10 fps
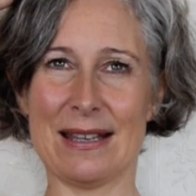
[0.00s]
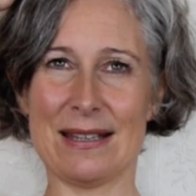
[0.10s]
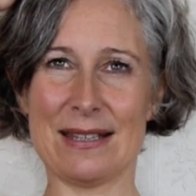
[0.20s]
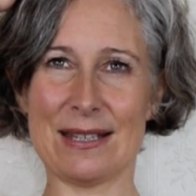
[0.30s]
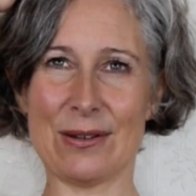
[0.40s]

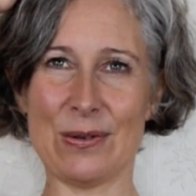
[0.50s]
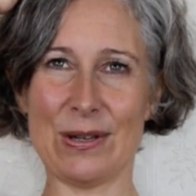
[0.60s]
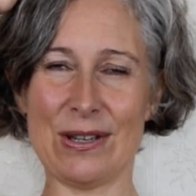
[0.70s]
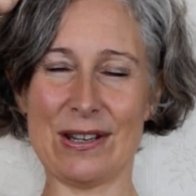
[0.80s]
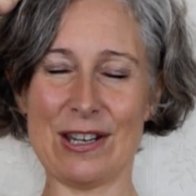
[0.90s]
So
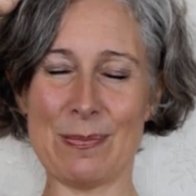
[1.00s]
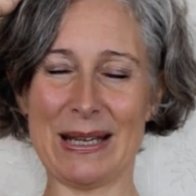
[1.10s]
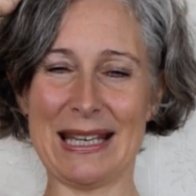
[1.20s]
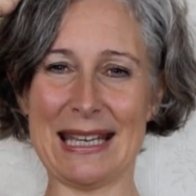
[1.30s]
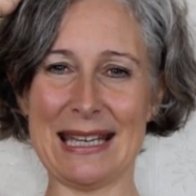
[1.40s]
you're going to
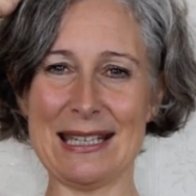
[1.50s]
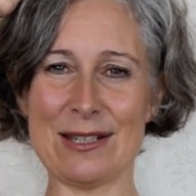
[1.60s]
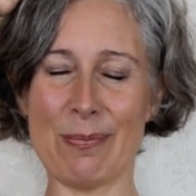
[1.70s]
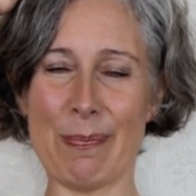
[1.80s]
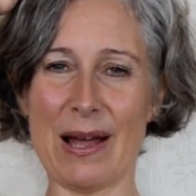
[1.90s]
begin
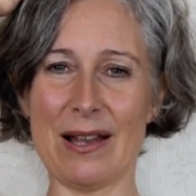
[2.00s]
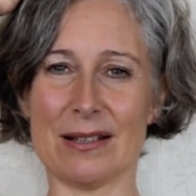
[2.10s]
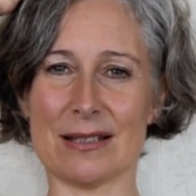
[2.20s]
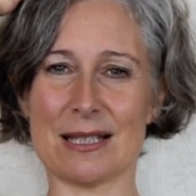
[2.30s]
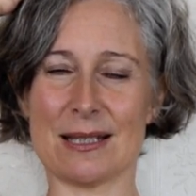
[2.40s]
to
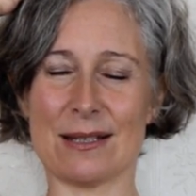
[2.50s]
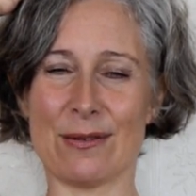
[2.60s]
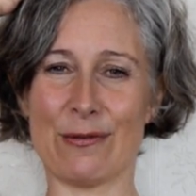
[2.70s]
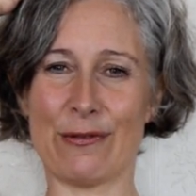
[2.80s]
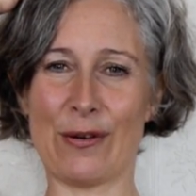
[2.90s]
pulse
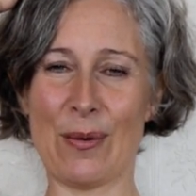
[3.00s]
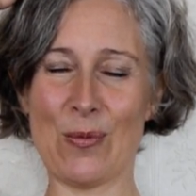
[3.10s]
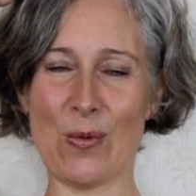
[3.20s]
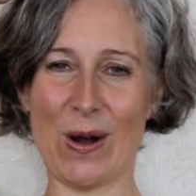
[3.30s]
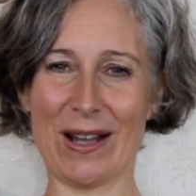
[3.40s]
from
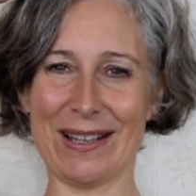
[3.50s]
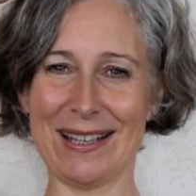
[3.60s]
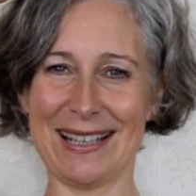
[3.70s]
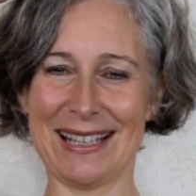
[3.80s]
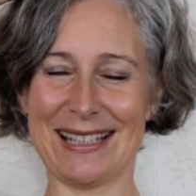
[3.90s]
one
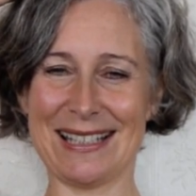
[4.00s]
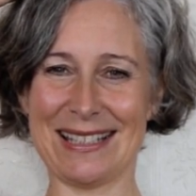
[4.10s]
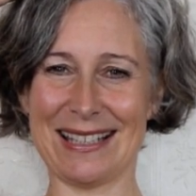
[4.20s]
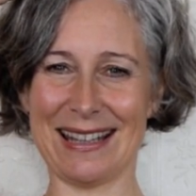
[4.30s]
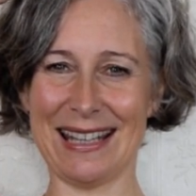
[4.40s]

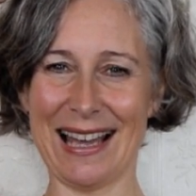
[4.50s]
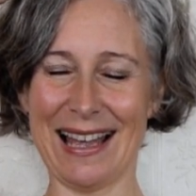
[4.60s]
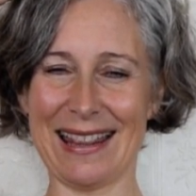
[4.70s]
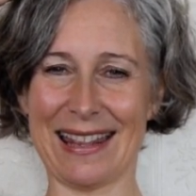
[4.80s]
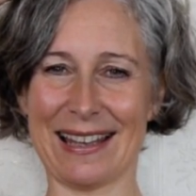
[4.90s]
to the
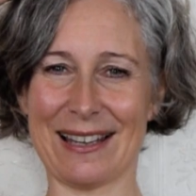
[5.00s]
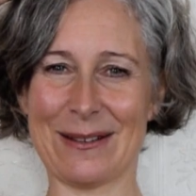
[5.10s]
other,